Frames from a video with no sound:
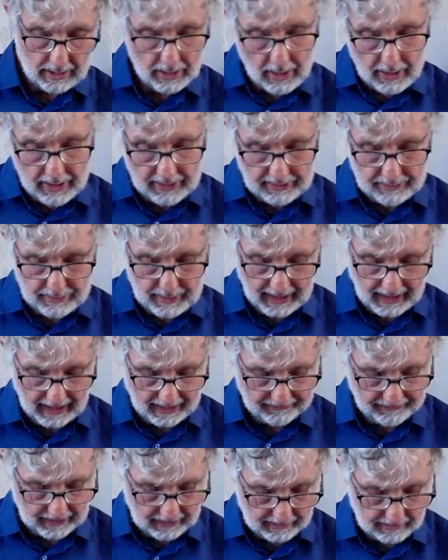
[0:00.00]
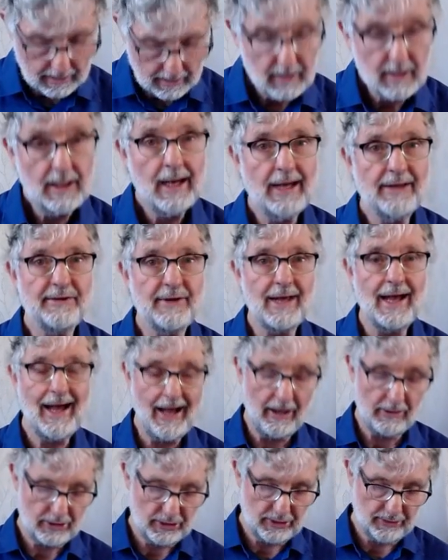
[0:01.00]
learned behavior as to
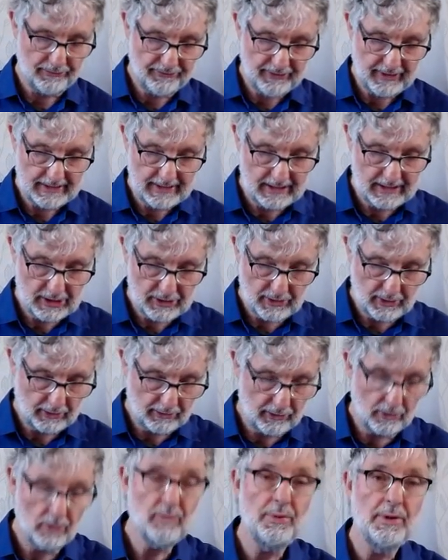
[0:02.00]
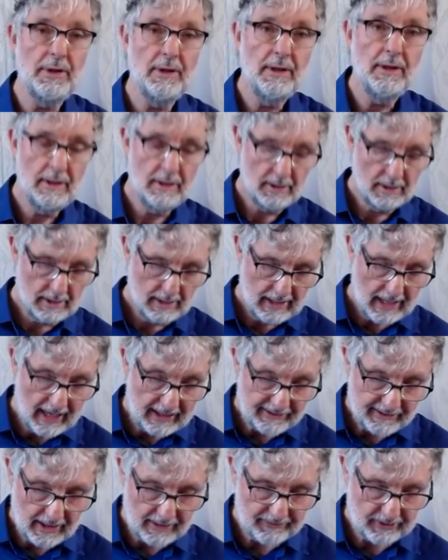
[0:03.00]
how to fit into the group,
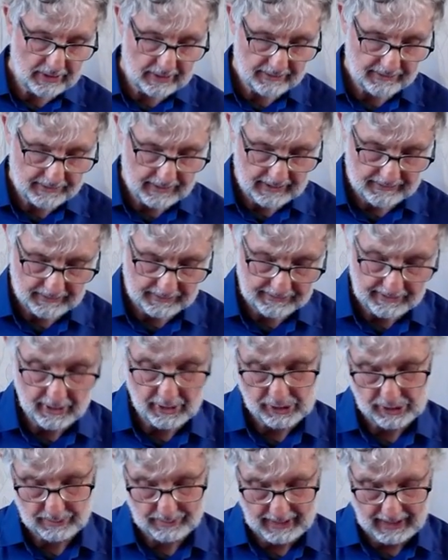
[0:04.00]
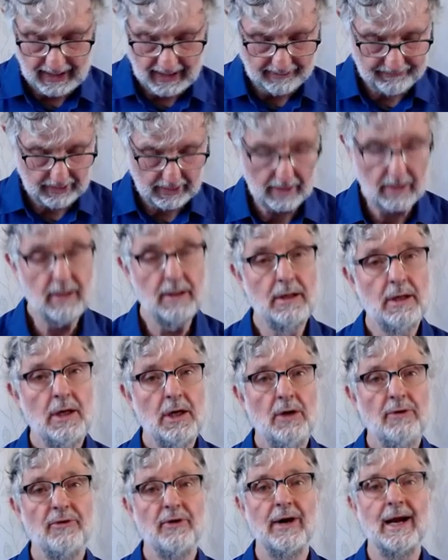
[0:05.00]
as evidenced in the social behavior
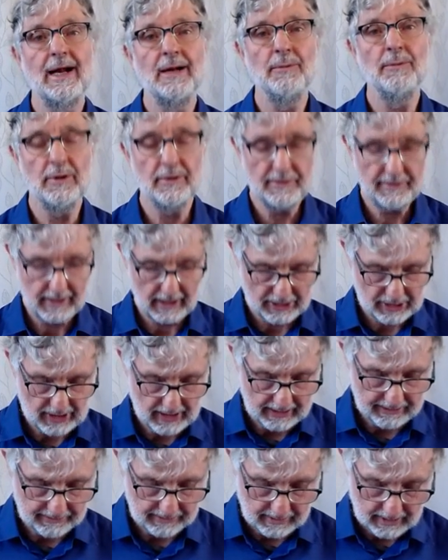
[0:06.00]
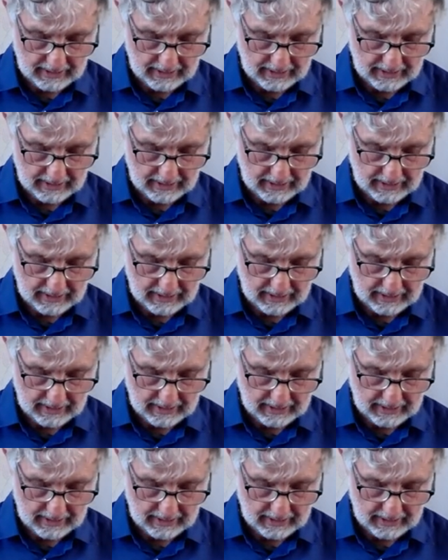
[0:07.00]
for animals such as